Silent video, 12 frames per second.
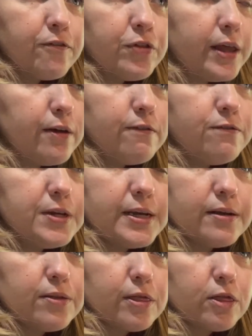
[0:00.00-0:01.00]
lived
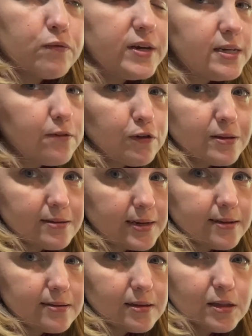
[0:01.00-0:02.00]
in 3 different
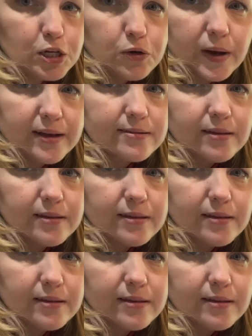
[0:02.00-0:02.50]
states in the US